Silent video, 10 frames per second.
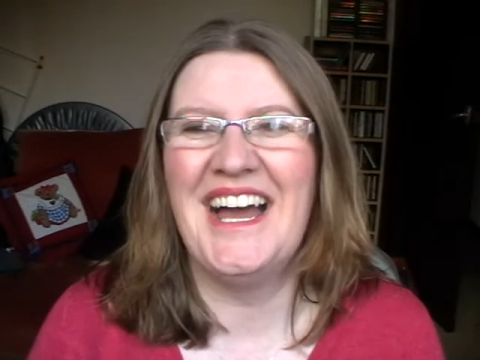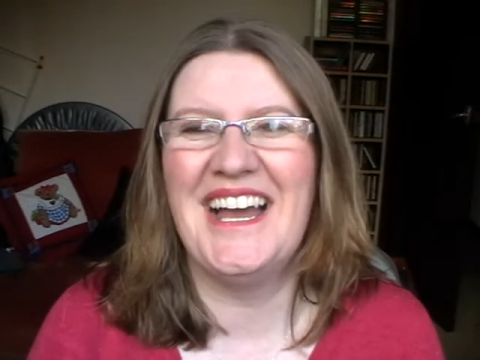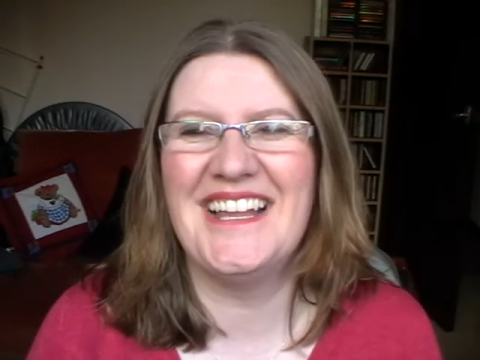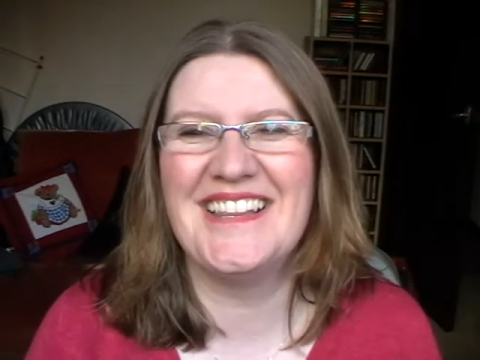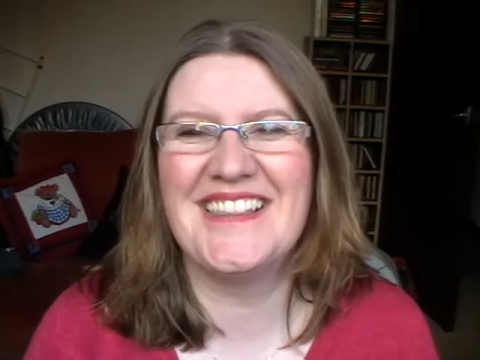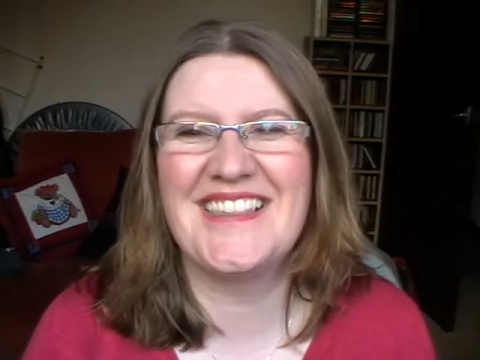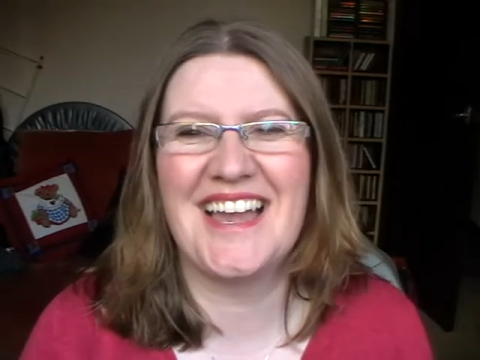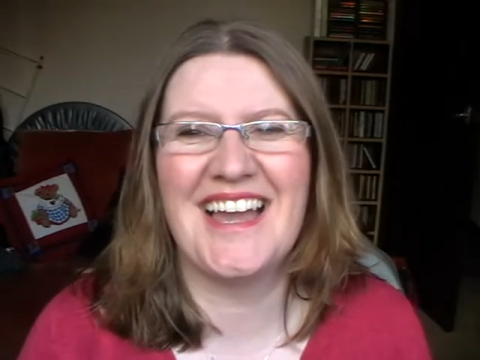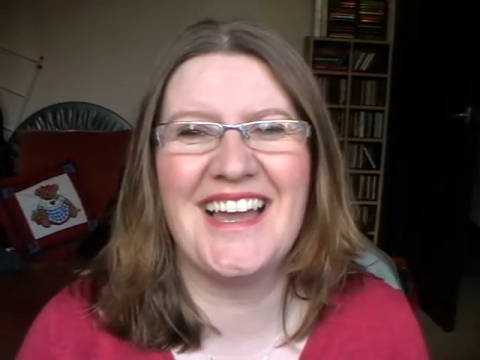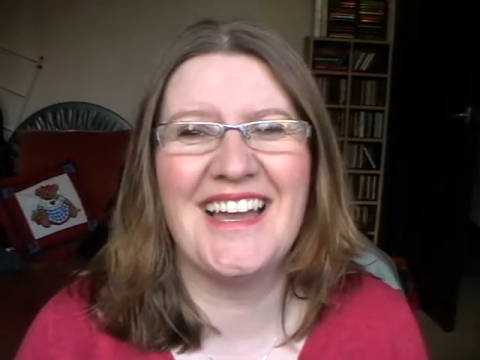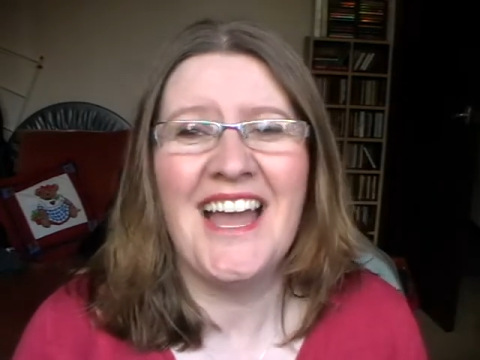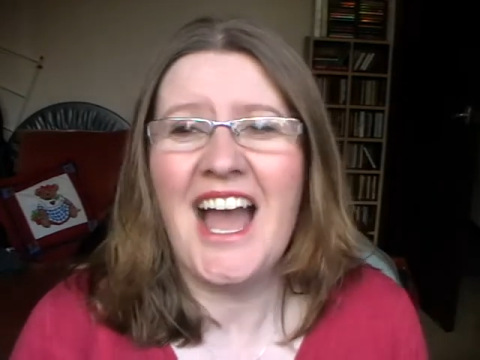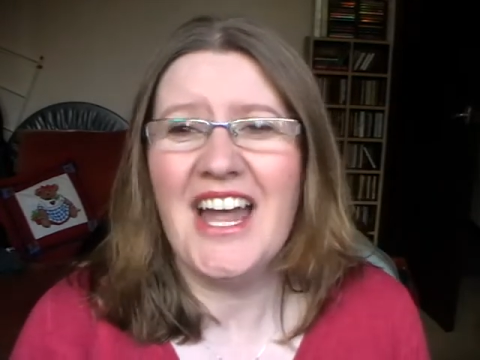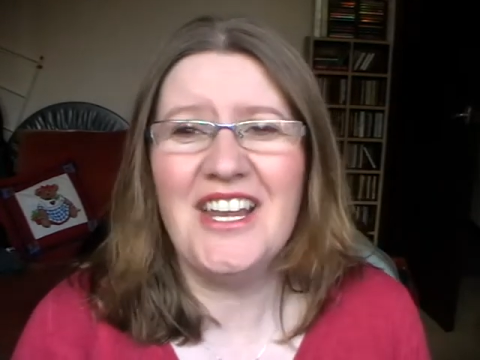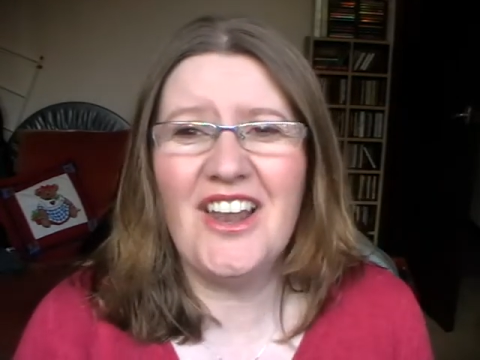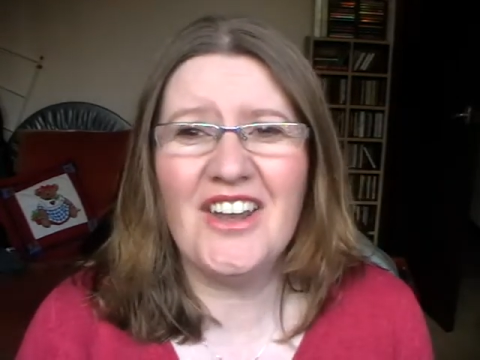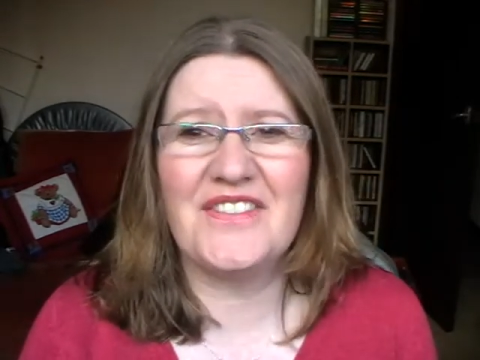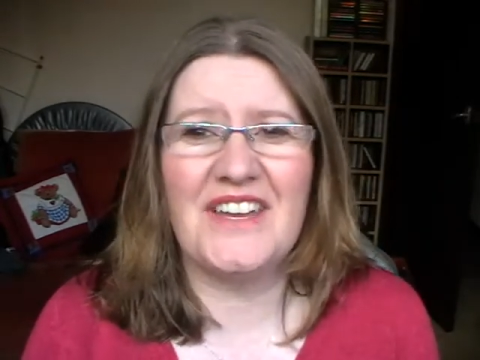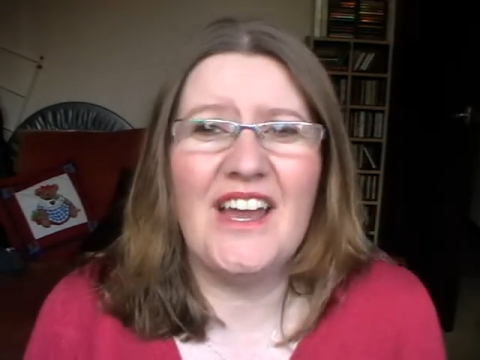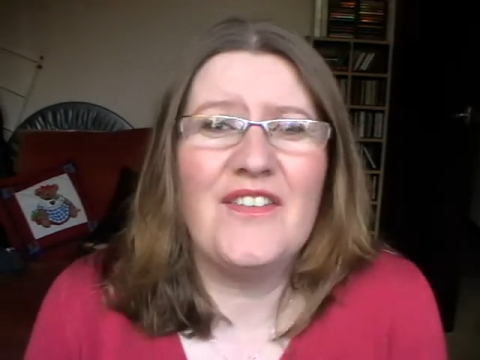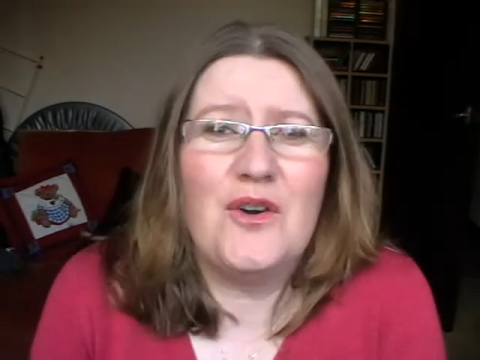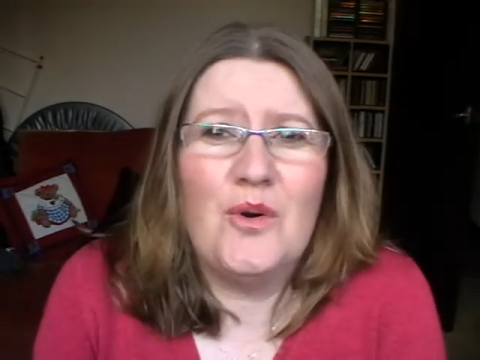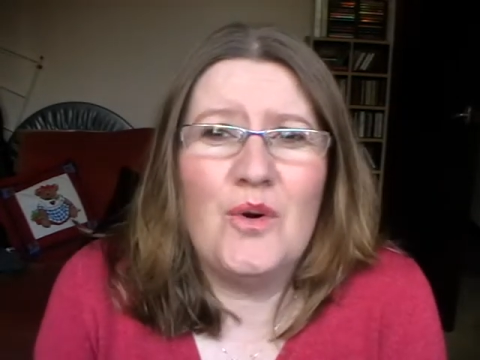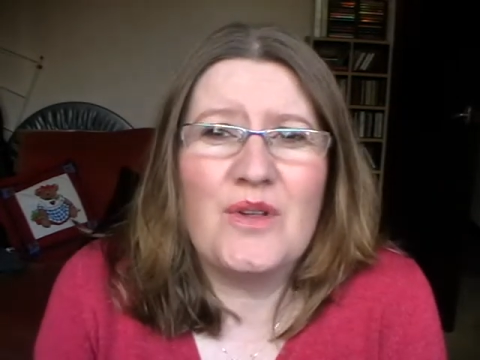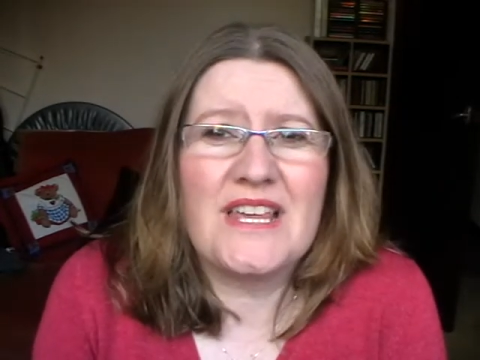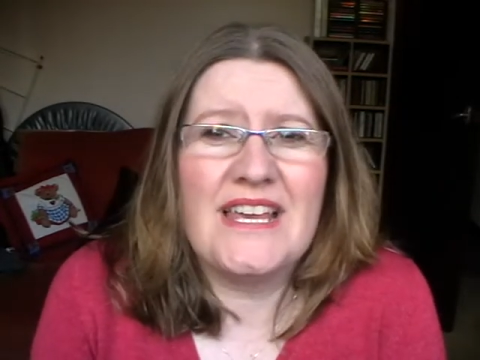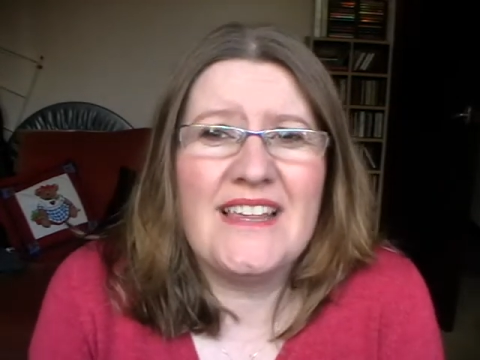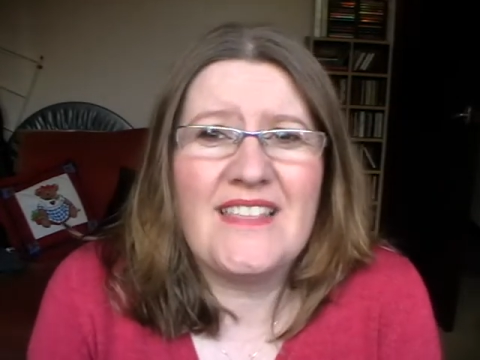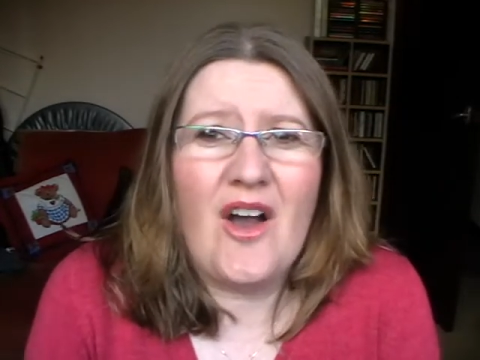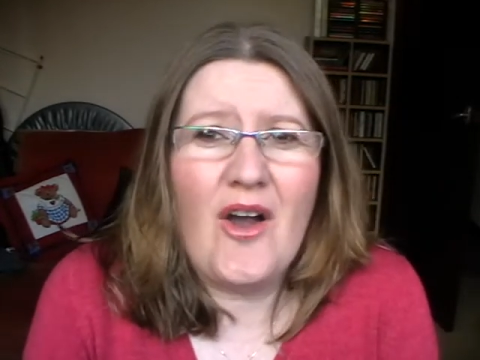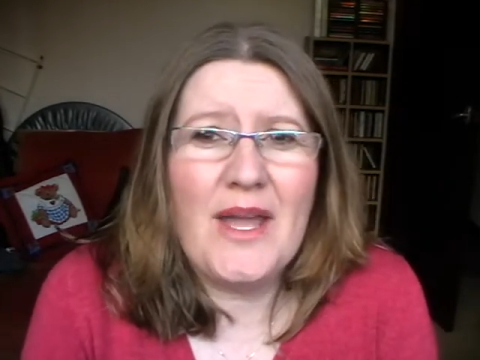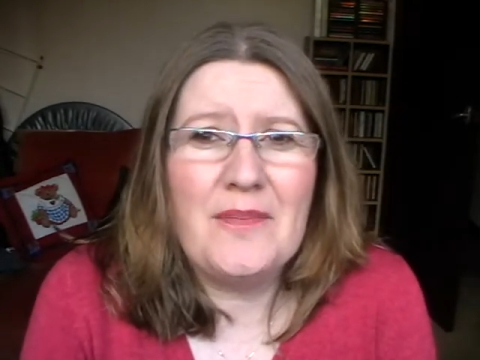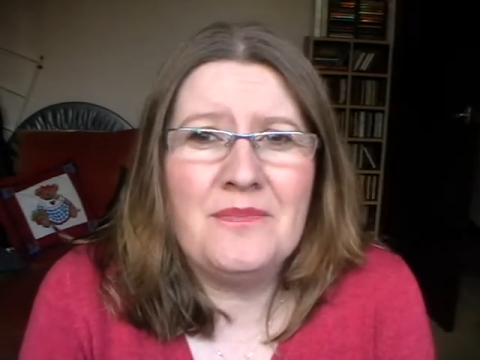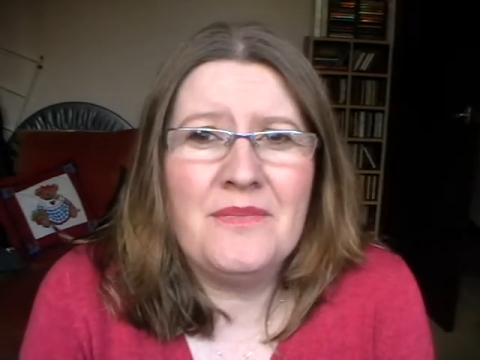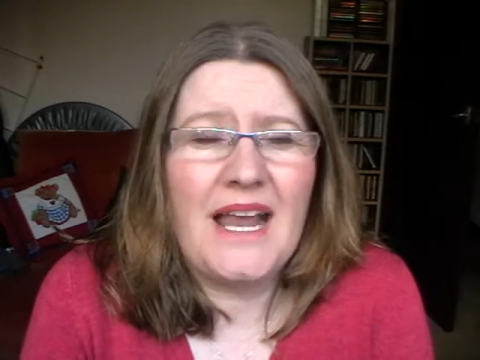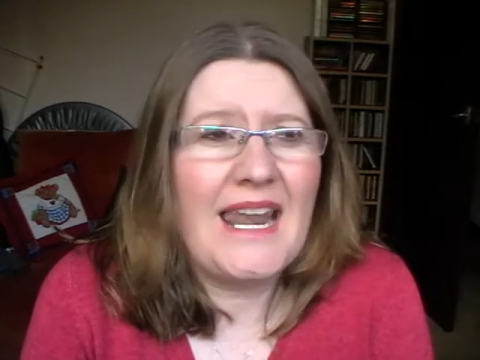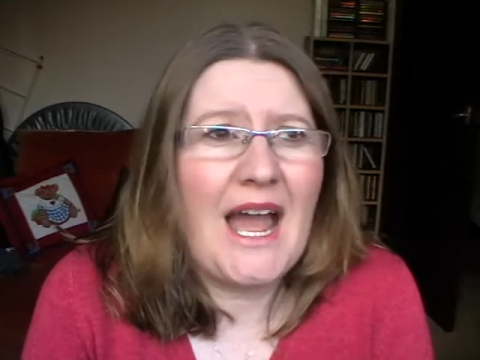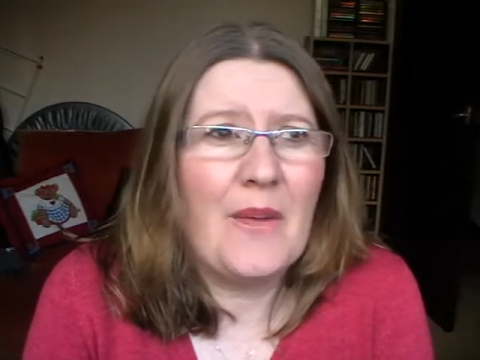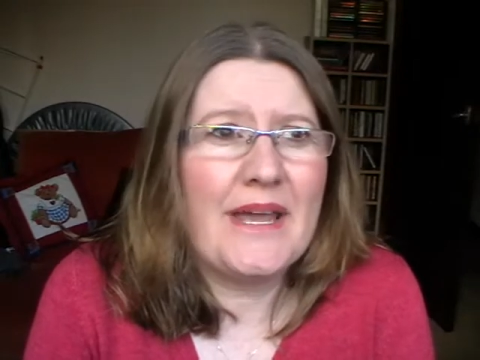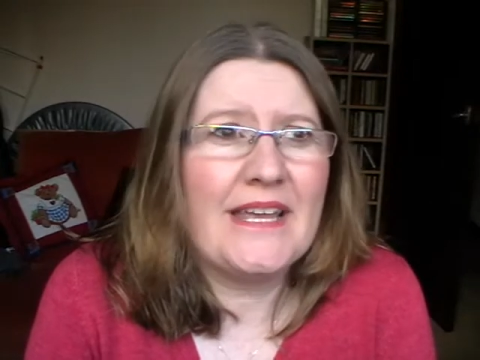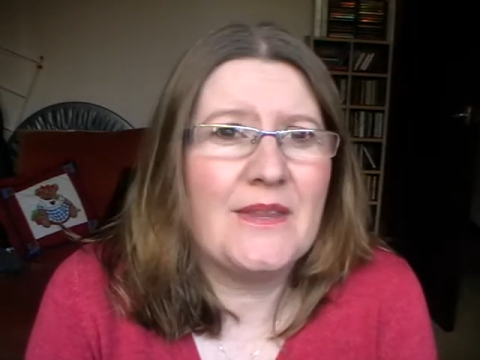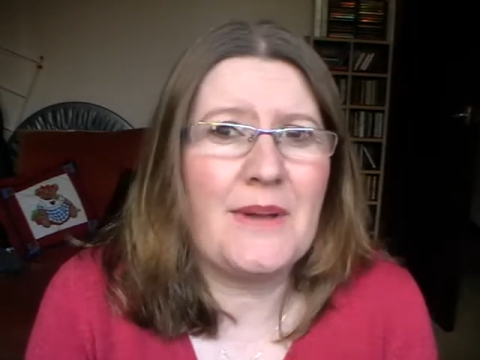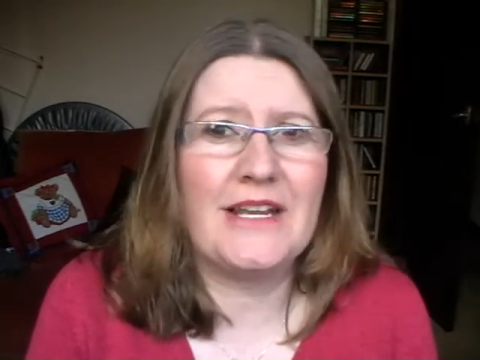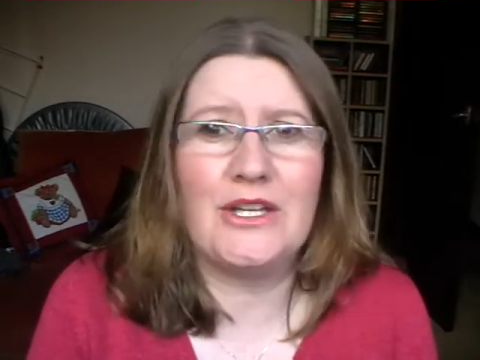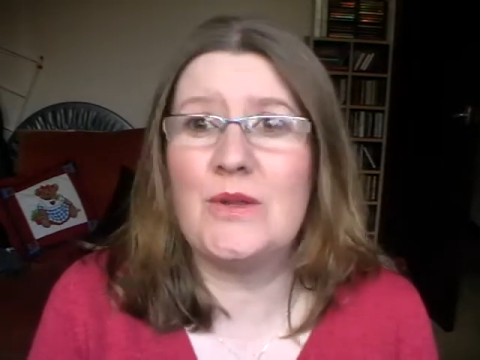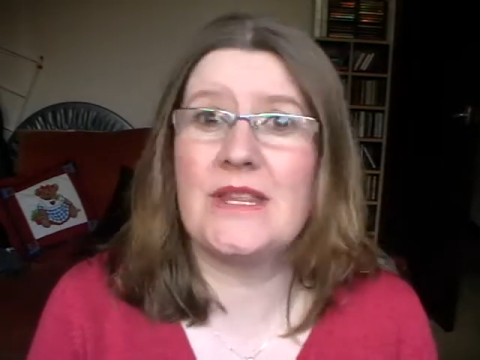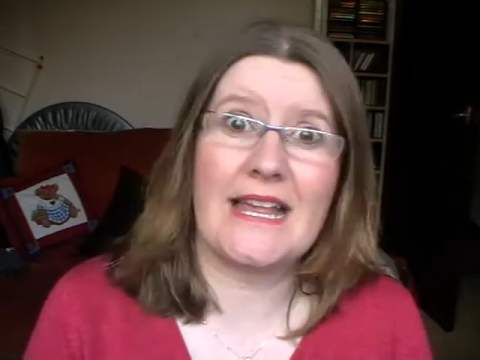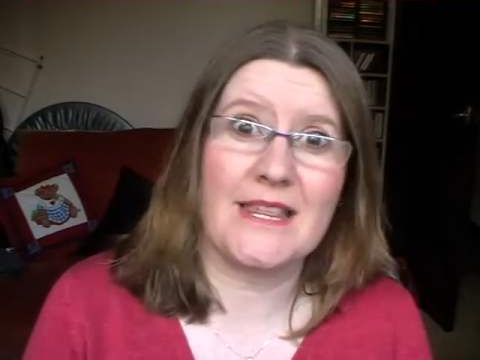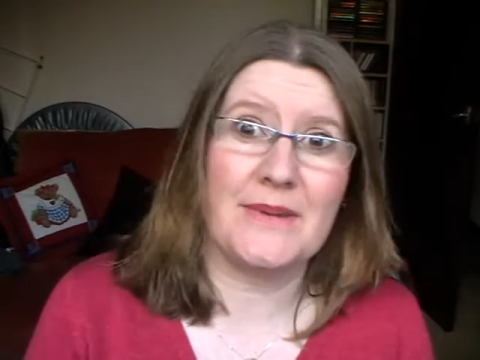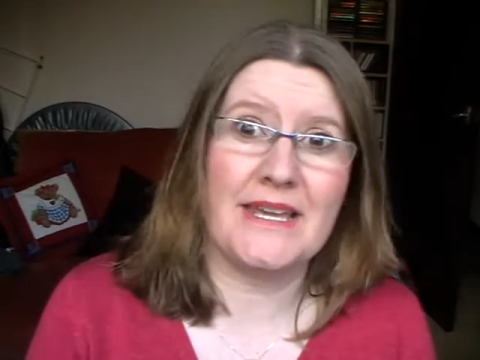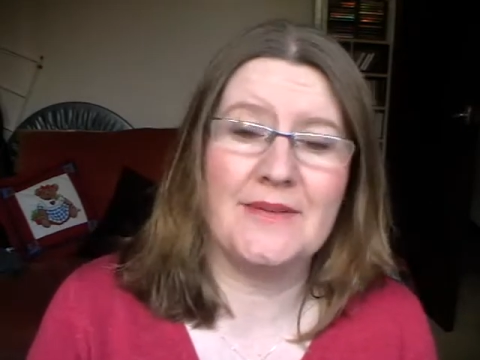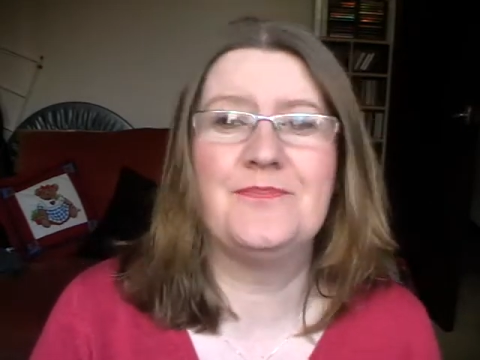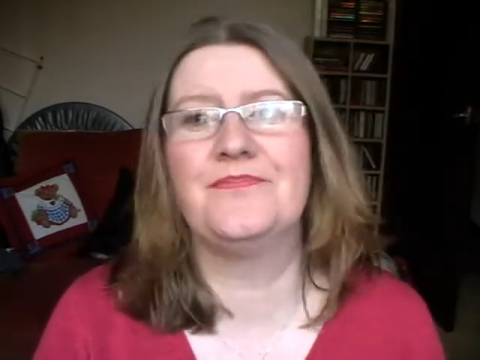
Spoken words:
and a lot of it, of course, is that I'm allowing the bad news to get to me.